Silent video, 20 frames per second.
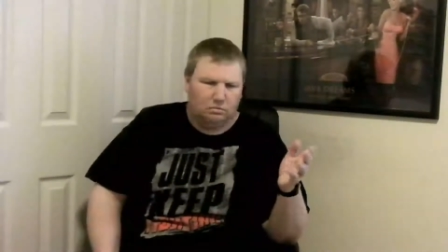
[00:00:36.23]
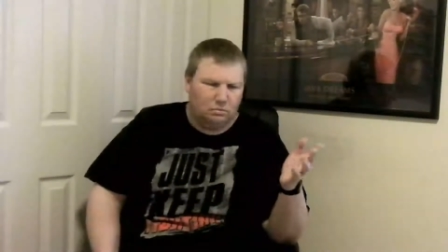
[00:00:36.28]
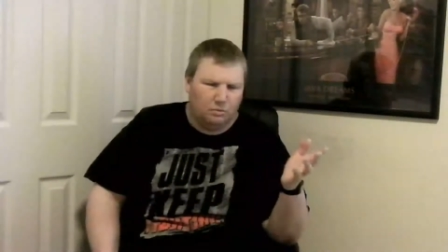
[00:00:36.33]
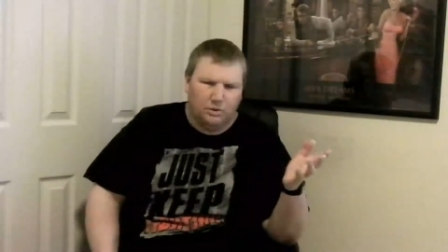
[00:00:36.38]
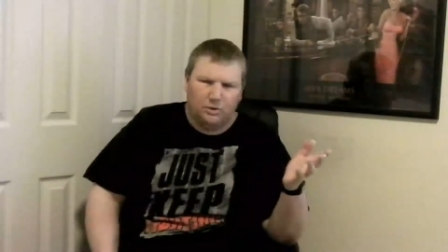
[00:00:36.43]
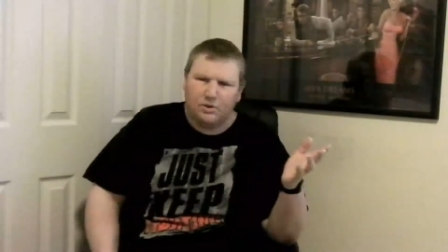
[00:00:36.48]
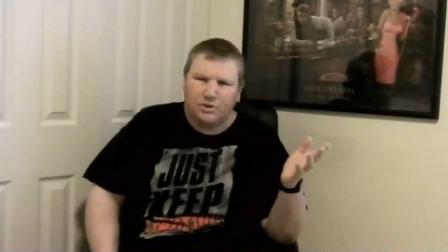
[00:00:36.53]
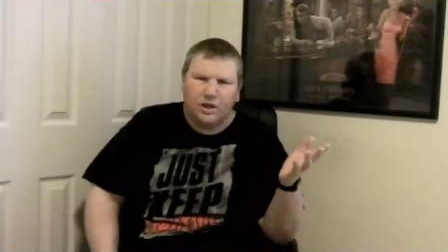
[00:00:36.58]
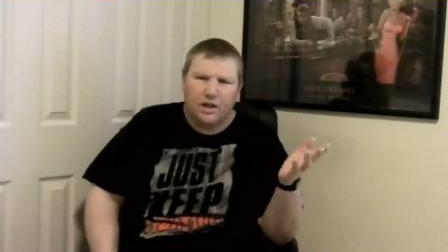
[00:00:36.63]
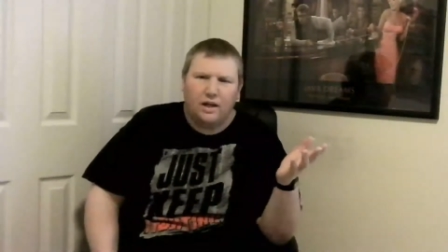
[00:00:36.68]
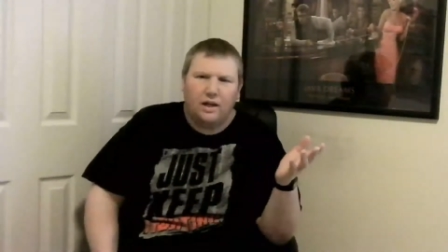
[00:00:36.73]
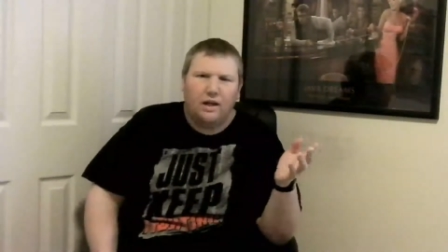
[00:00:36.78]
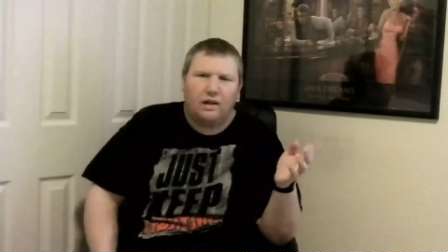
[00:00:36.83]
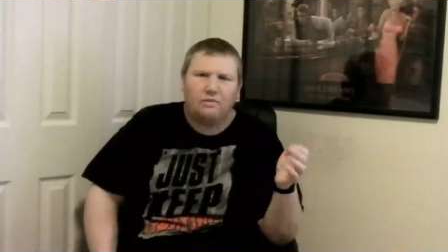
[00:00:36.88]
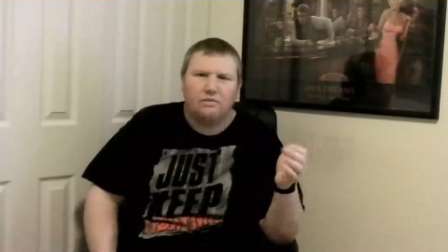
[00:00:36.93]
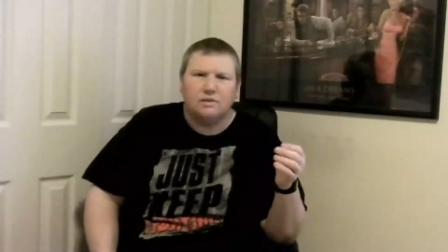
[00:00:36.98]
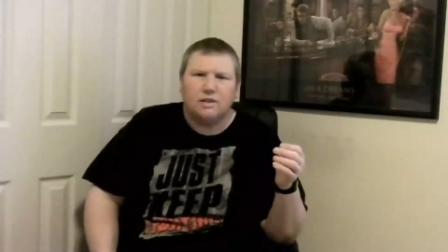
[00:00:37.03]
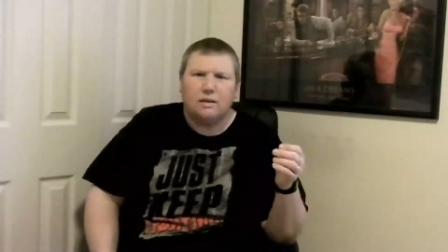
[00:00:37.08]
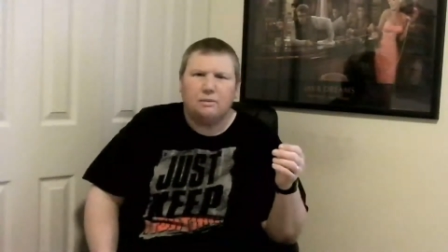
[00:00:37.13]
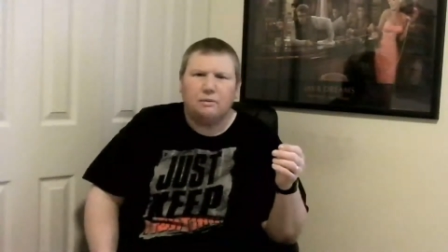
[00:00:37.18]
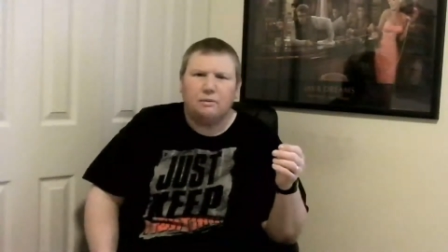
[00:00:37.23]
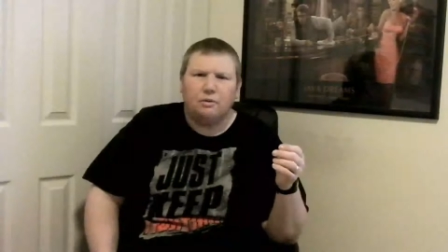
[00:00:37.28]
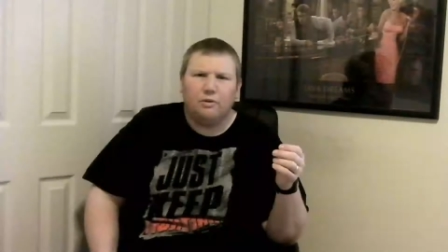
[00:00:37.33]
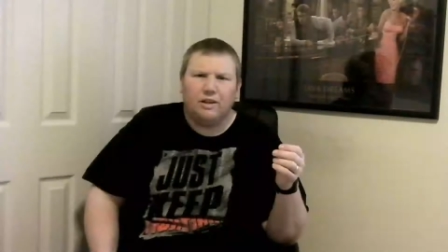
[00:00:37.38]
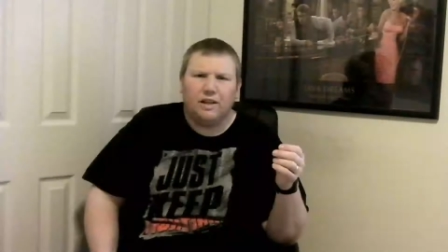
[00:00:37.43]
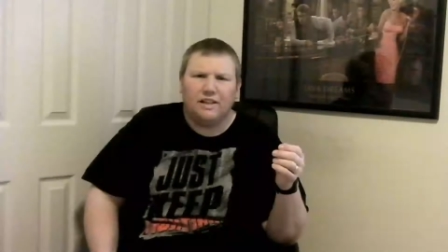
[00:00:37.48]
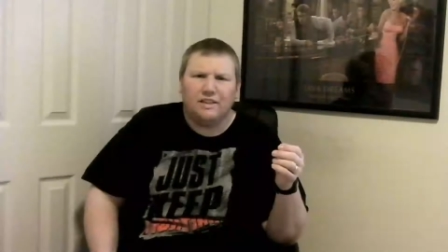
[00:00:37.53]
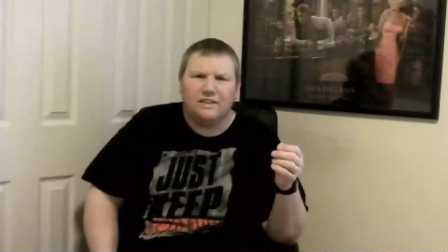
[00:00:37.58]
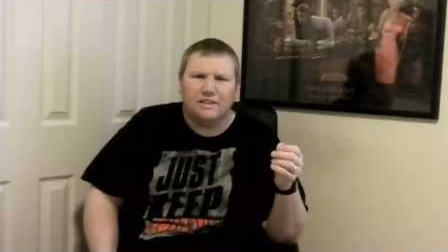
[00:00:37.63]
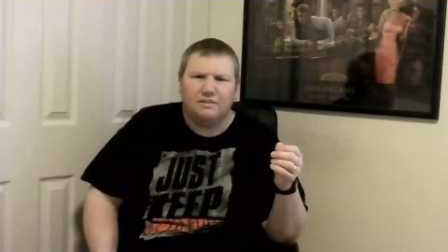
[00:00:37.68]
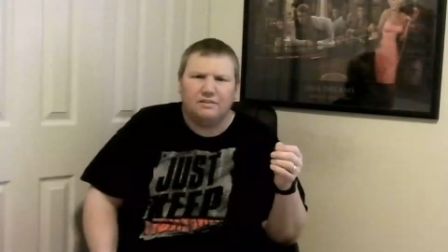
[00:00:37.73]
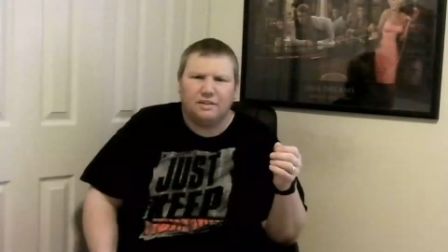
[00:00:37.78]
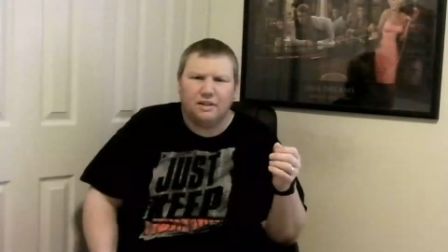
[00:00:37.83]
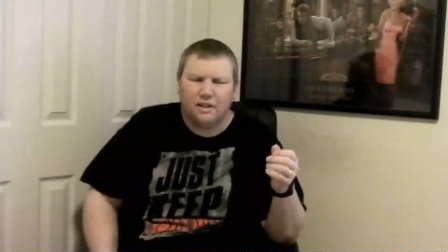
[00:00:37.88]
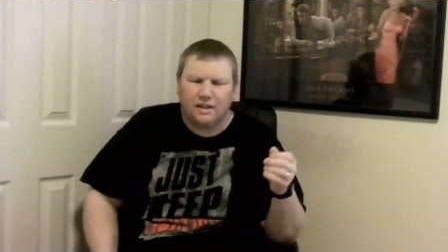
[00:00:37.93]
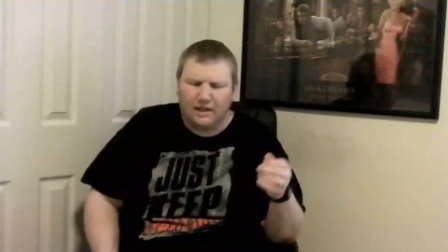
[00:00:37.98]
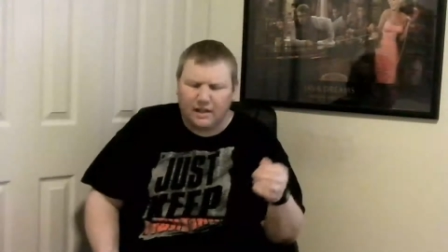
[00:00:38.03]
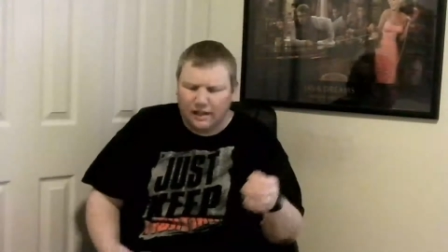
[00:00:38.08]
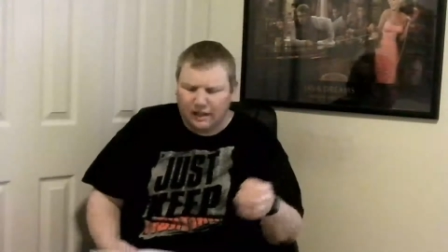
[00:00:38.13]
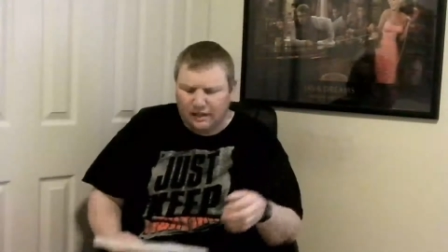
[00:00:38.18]
Which, hey, I was happy with that, 7 out
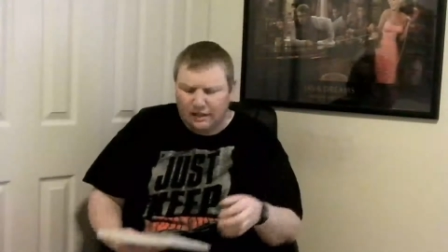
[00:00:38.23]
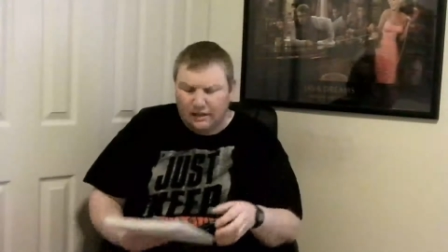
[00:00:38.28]
of 9.